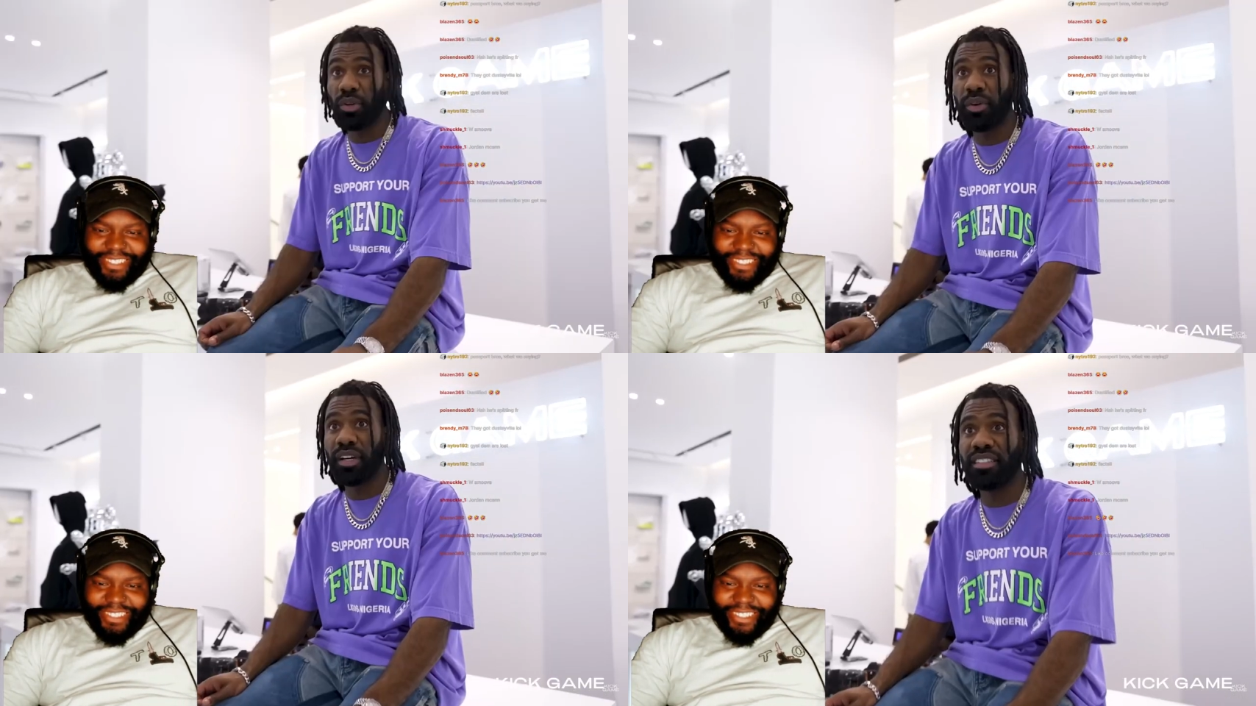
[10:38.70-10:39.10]

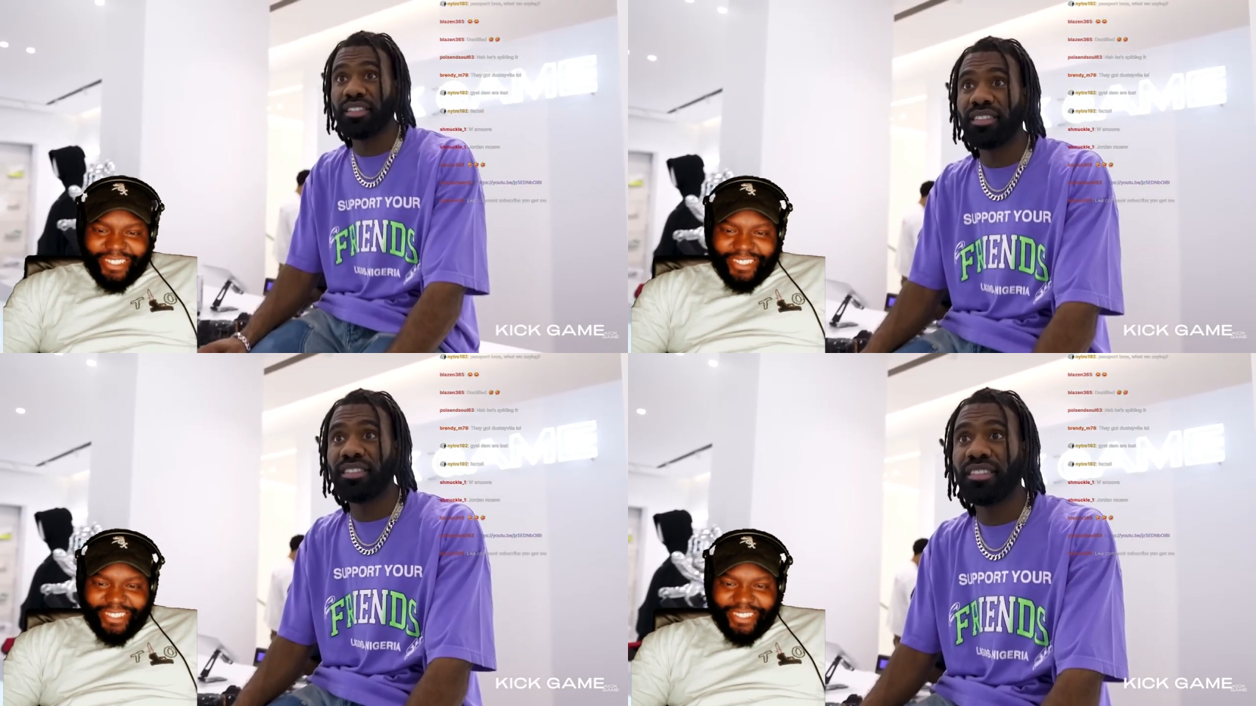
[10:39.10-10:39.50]

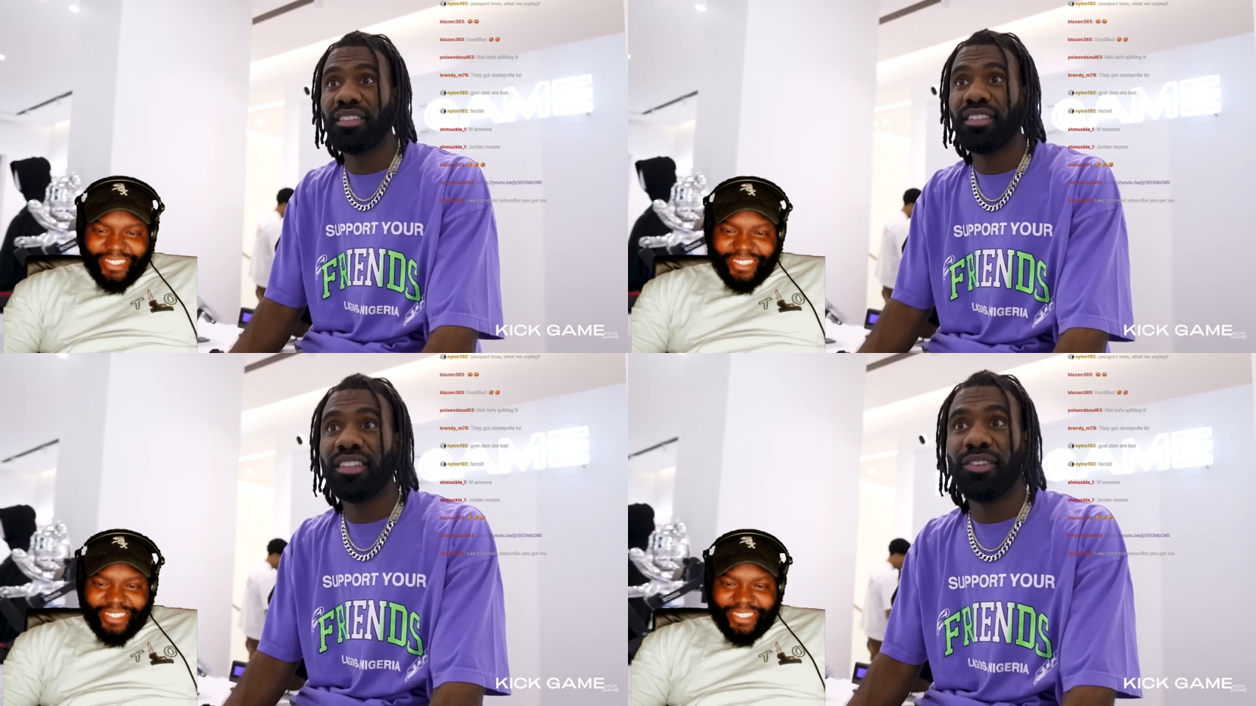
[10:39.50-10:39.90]
Speaker 1: these.
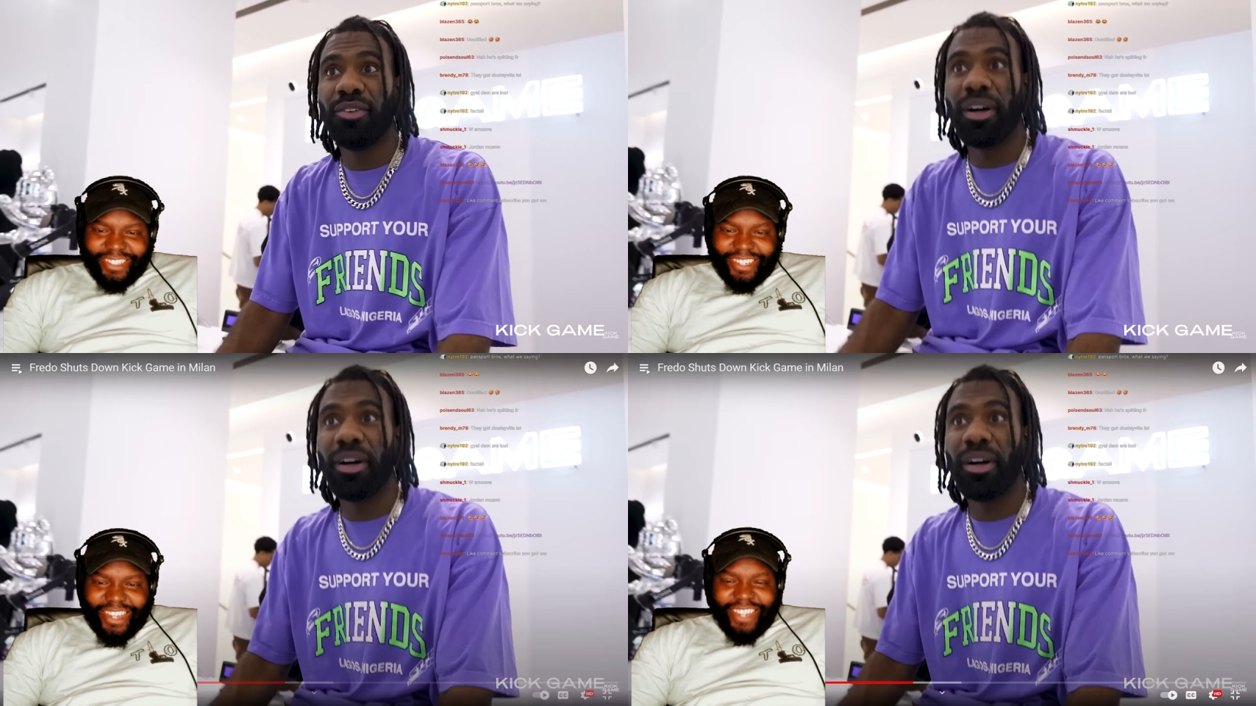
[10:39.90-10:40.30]

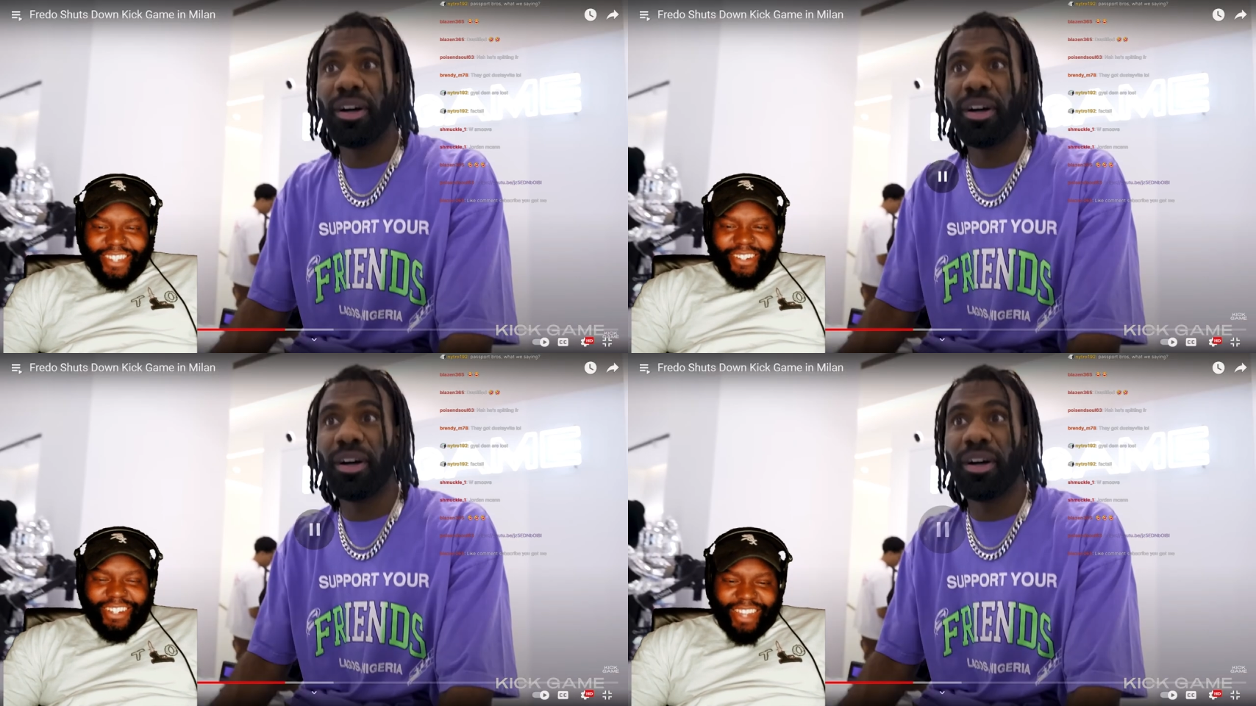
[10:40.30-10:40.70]
Speaker 2: It
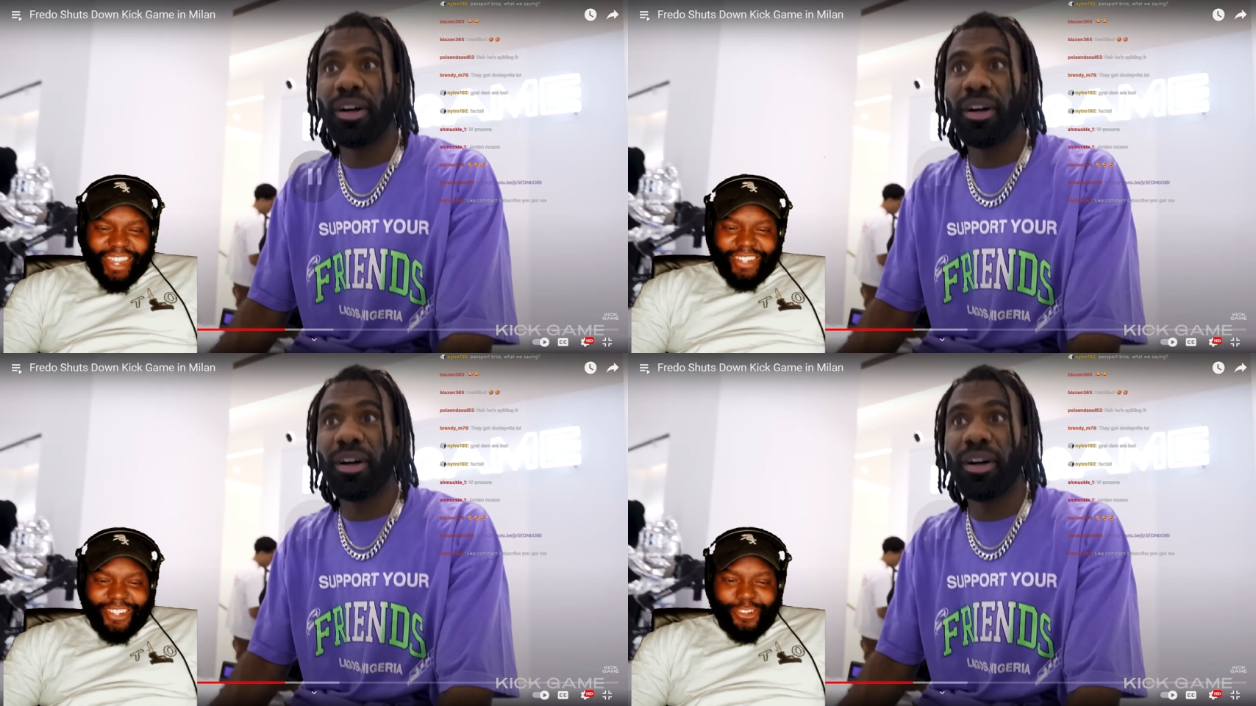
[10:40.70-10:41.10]
do look like
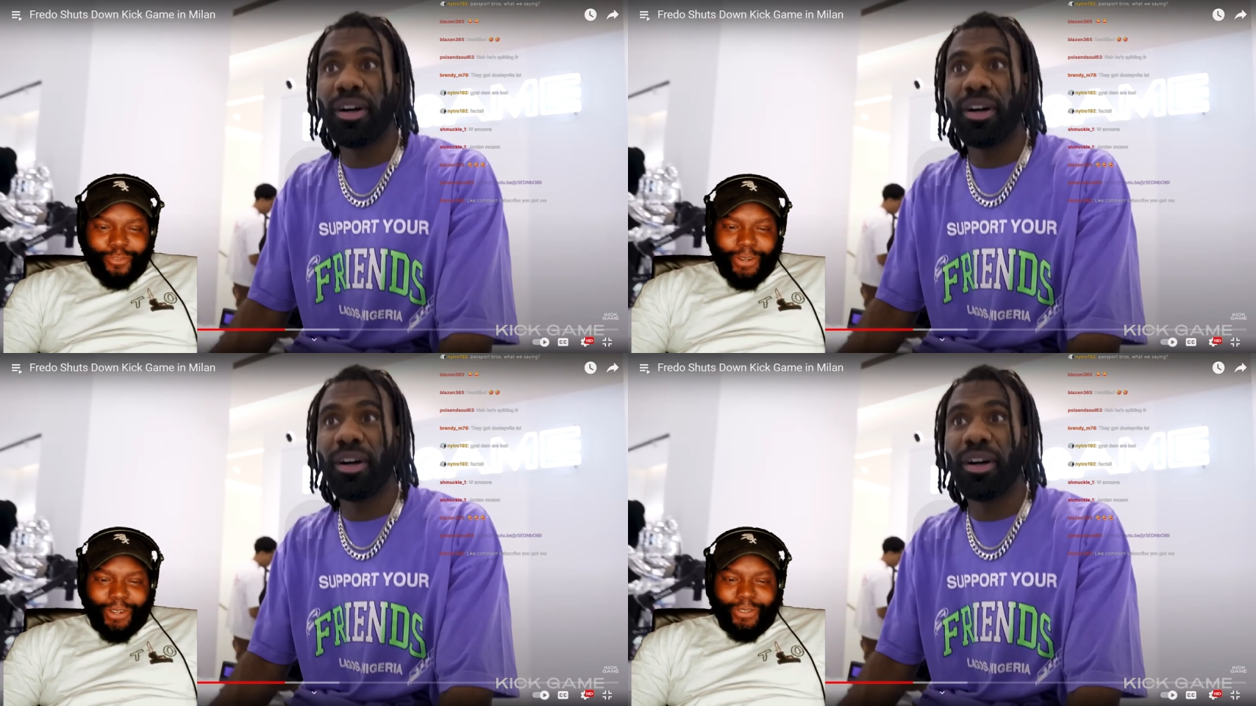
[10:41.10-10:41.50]
he's
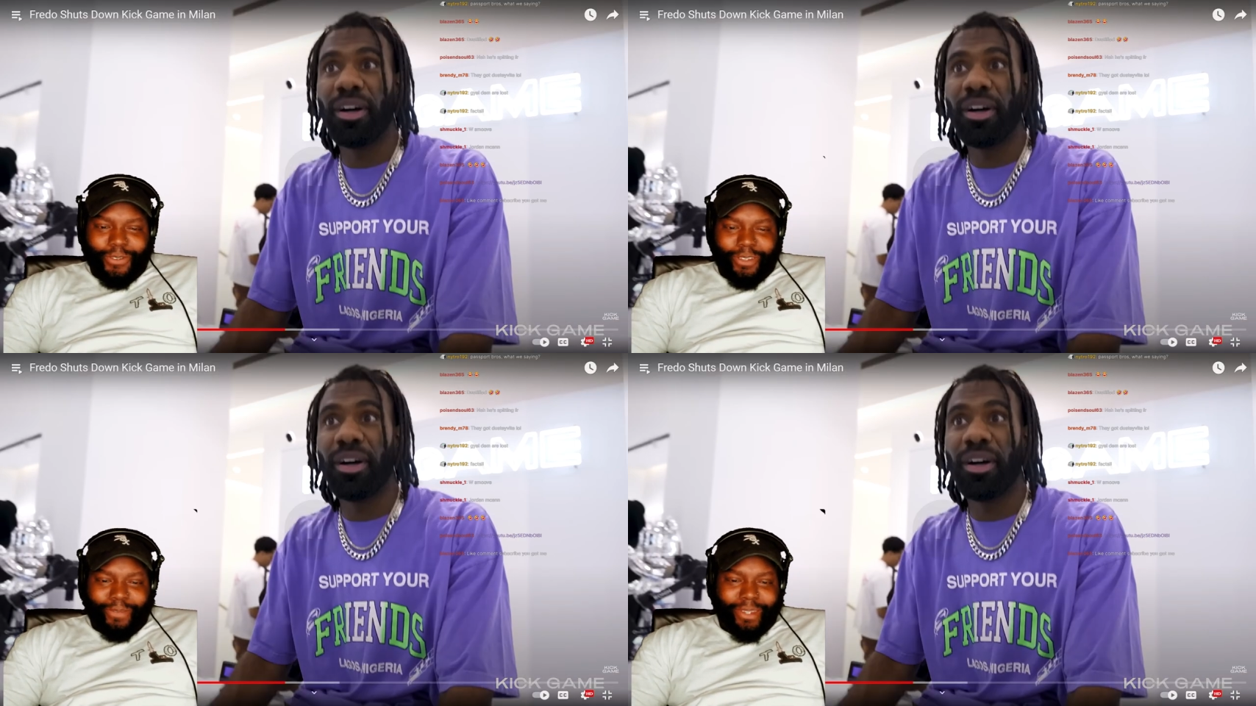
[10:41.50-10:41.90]
super glued.
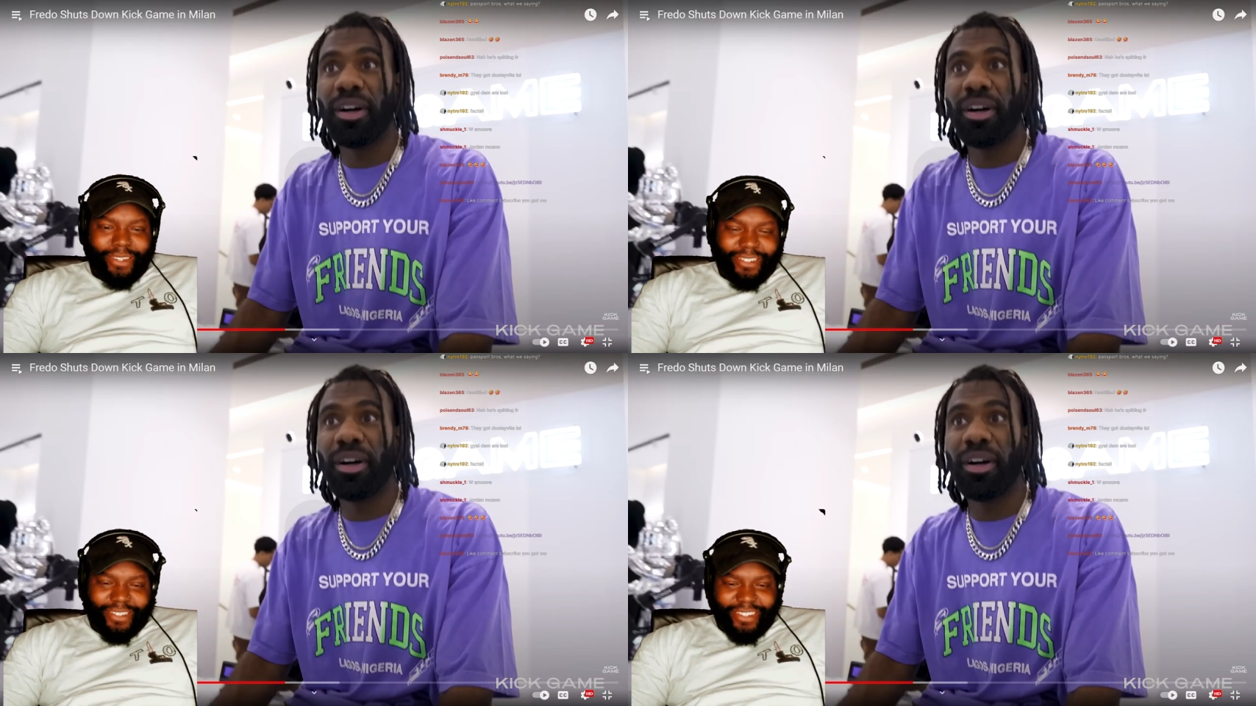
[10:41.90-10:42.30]
This is like,